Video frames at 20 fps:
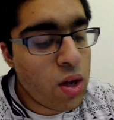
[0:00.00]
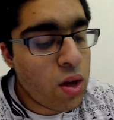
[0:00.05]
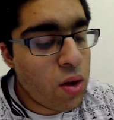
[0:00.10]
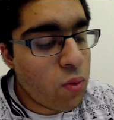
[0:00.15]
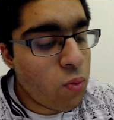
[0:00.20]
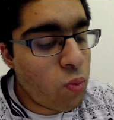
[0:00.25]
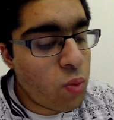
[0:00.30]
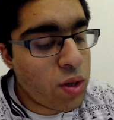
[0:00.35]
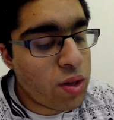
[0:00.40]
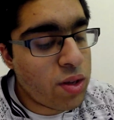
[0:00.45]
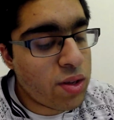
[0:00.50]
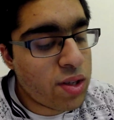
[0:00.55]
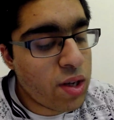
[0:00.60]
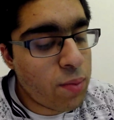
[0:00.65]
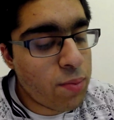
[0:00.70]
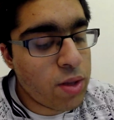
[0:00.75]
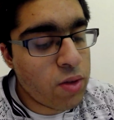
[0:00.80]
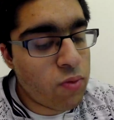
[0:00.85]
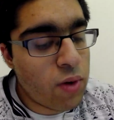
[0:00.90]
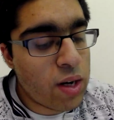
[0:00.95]
with the
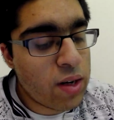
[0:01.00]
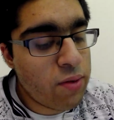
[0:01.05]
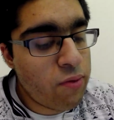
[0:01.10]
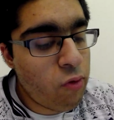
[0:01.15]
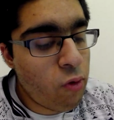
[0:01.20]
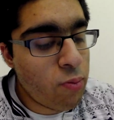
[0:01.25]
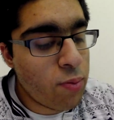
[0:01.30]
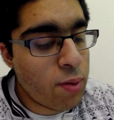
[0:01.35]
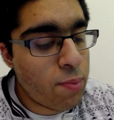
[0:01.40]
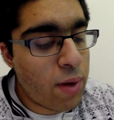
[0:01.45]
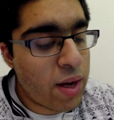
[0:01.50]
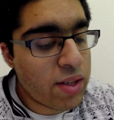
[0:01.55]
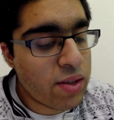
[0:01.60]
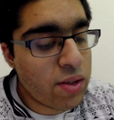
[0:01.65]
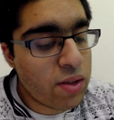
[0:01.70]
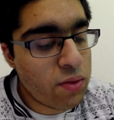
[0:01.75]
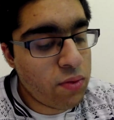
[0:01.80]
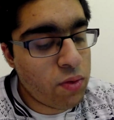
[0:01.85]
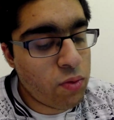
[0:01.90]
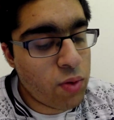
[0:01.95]
sum of the relative formula
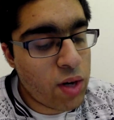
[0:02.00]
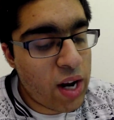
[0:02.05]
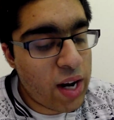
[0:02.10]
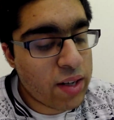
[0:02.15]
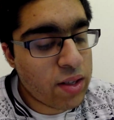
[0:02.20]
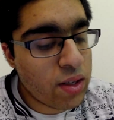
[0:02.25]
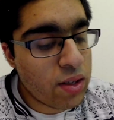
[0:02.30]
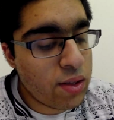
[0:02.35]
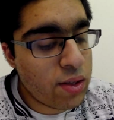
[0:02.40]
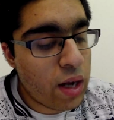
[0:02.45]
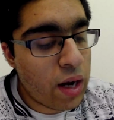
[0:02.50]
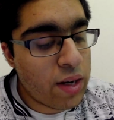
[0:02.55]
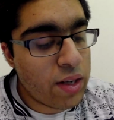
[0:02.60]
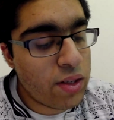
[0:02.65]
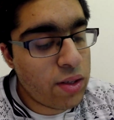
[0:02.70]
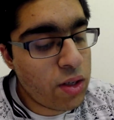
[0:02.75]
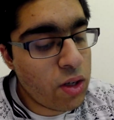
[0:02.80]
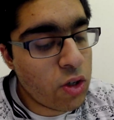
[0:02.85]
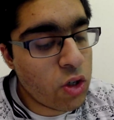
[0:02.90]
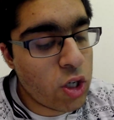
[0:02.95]
masses of the reactants, and
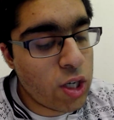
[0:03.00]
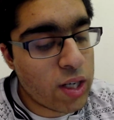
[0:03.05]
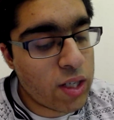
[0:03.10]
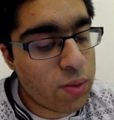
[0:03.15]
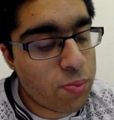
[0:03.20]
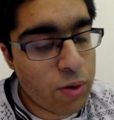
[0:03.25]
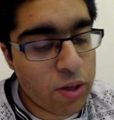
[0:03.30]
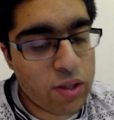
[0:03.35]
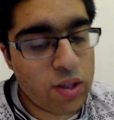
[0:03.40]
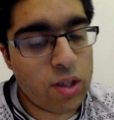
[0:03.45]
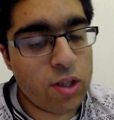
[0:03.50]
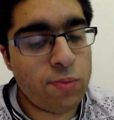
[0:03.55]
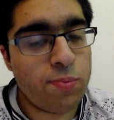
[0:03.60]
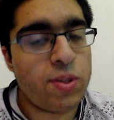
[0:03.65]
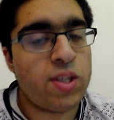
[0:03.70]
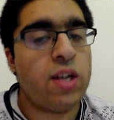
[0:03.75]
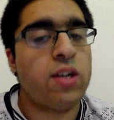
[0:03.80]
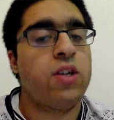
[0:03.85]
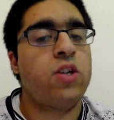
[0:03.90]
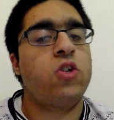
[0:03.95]
it's usually expressed as a
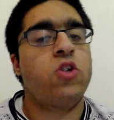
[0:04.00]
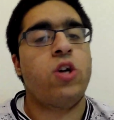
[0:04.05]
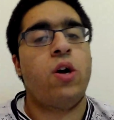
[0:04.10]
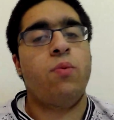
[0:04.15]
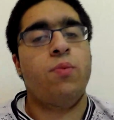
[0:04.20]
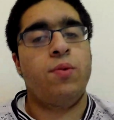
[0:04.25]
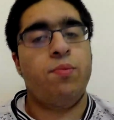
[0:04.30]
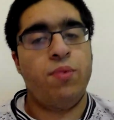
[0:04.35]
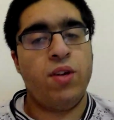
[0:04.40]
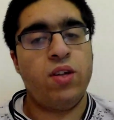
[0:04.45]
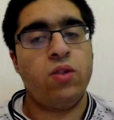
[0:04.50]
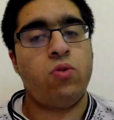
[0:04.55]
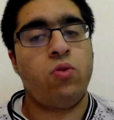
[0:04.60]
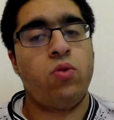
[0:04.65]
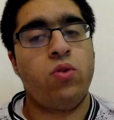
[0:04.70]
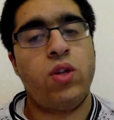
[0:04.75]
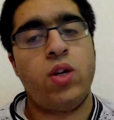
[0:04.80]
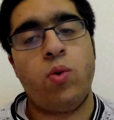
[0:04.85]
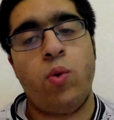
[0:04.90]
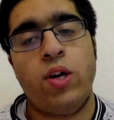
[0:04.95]
percentage. And we've been through
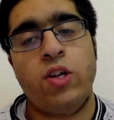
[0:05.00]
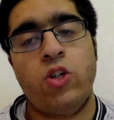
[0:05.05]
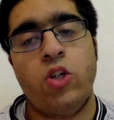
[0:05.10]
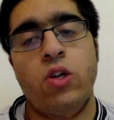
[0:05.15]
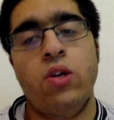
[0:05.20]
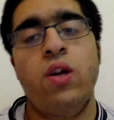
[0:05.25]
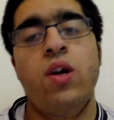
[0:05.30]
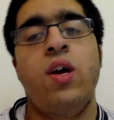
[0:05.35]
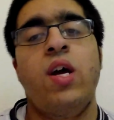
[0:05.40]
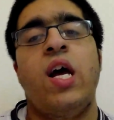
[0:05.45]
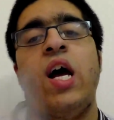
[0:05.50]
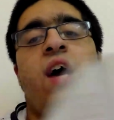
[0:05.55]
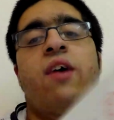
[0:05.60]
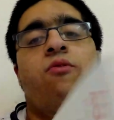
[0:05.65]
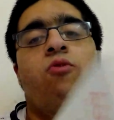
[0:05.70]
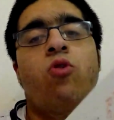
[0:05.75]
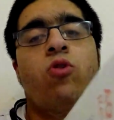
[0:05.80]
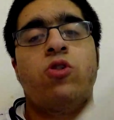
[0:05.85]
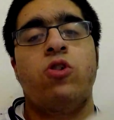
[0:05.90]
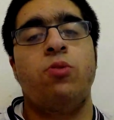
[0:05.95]
the equation.
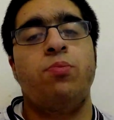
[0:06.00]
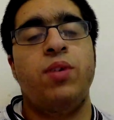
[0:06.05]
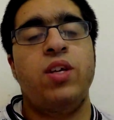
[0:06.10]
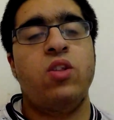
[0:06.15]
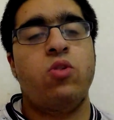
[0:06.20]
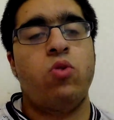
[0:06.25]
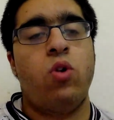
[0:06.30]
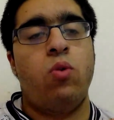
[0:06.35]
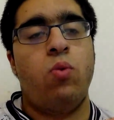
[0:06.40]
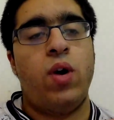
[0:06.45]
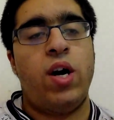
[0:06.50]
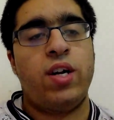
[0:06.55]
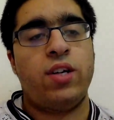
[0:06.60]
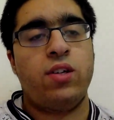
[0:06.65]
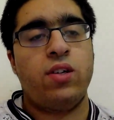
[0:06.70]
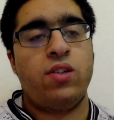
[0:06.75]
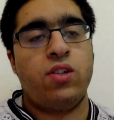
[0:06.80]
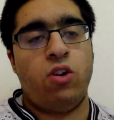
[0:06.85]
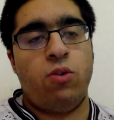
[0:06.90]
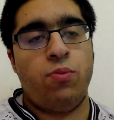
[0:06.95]
I've also been through a worked
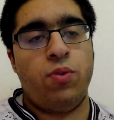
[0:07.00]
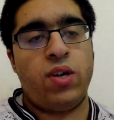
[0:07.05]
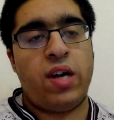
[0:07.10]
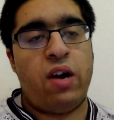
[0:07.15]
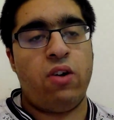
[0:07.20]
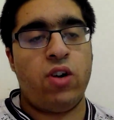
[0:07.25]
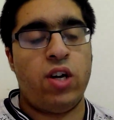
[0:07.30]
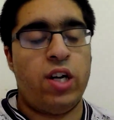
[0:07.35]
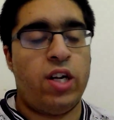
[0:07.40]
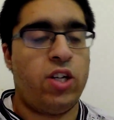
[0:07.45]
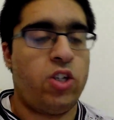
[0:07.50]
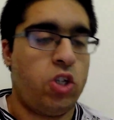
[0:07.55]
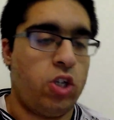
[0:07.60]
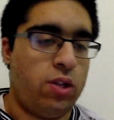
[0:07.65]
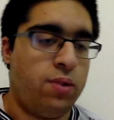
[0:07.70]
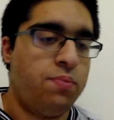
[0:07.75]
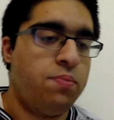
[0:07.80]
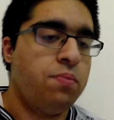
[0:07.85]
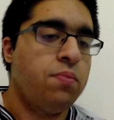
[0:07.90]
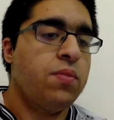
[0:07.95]
example
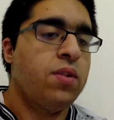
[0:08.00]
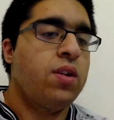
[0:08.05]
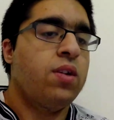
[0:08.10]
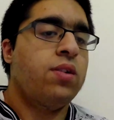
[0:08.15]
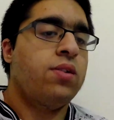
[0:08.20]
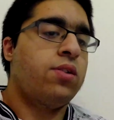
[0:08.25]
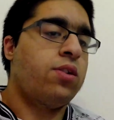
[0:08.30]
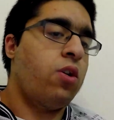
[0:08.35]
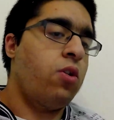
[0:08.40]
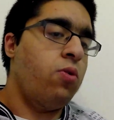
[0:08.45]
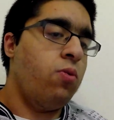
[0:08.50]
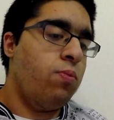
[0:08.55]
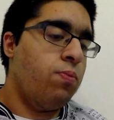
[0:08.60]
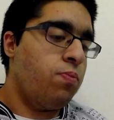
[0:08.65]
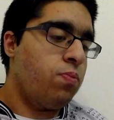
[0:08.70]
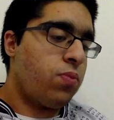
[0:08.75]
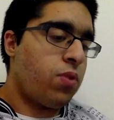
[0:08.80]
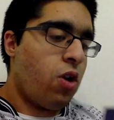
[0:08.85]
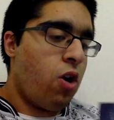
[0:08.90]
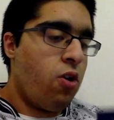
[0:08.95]
calculation. So
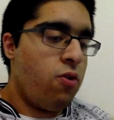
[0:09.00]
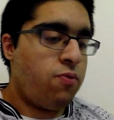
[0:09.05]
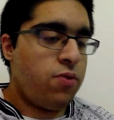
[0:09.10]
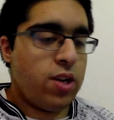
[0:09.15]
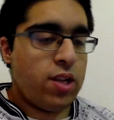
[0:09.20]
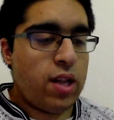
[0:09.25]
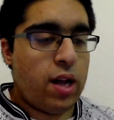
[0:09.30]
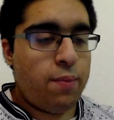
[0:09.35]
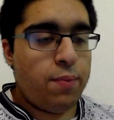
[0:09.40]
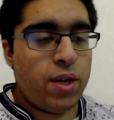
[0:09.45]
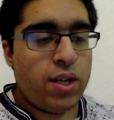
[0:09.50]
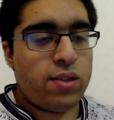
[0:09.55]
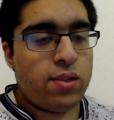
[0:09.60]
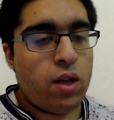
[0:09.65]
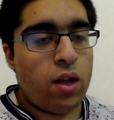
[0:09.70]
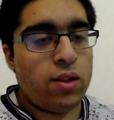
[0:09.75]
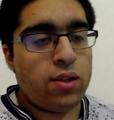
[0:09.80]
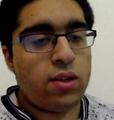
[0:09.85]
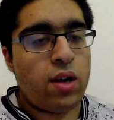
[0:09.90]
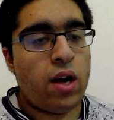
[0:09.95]
hopefully that makes
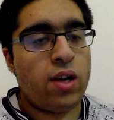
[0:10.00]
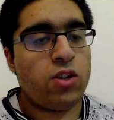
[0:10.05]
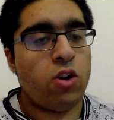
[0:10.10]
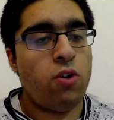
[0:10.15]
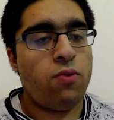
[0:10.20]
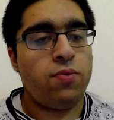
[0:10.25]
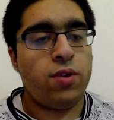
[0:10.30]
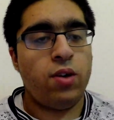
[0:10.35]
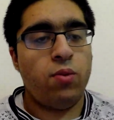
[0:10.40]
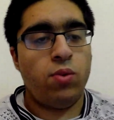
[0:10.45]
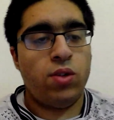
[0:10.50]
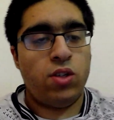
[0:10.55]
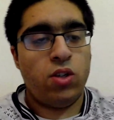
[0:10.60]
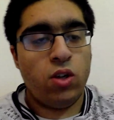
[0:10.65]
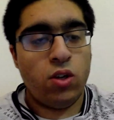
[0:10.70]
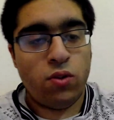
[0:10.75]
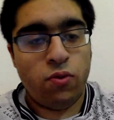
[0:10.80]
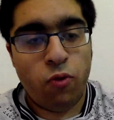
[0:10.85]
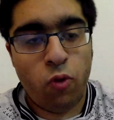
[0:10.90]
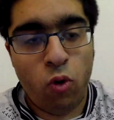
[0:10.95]
sense, guys. Hopefully it was
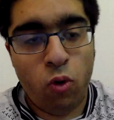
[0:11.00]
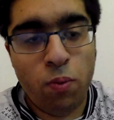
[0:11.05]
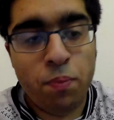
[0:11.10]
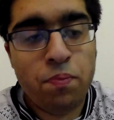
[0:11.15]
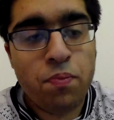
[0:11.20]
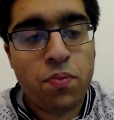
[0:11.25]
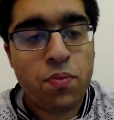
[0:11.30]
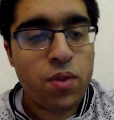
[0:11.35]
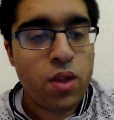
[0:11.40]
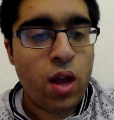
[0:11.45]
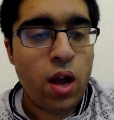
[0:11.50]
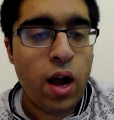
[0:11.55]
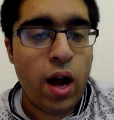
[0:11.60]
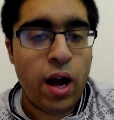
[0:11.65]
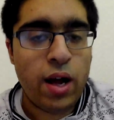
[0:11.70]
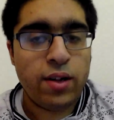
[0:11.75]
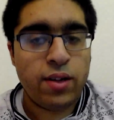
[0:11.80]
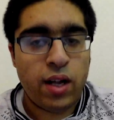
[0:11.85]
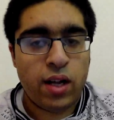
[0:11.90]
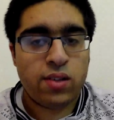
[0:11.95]
useful,
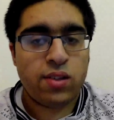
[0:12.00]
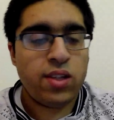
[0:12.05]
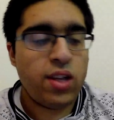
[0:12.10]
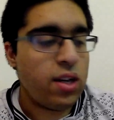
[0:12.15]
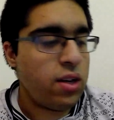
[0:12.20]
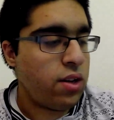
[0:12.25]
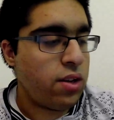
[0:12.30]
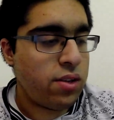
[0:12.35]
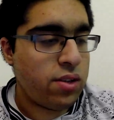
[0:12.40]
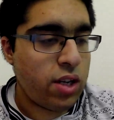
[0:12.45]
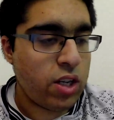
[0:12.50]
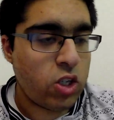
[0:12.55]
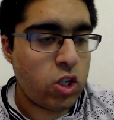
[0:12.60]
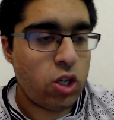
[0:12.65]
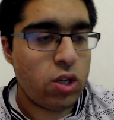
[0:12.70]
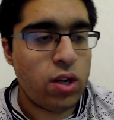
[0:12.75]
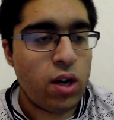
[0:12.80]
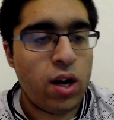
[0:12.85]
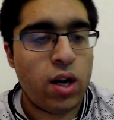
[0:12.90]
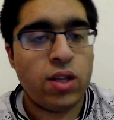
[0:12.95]
and that's the end of the
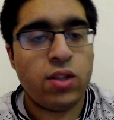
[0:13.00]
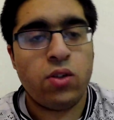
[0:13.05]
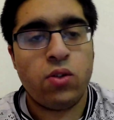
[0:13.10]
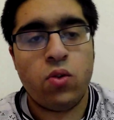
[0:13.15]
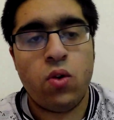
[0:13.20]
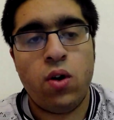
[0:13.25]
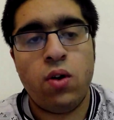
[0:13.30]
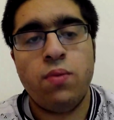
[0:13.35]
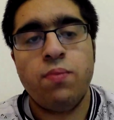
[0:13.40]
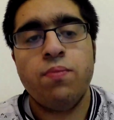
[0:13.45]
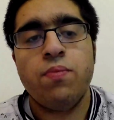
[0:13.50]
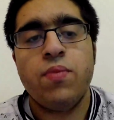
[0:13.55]
section, guys, as well.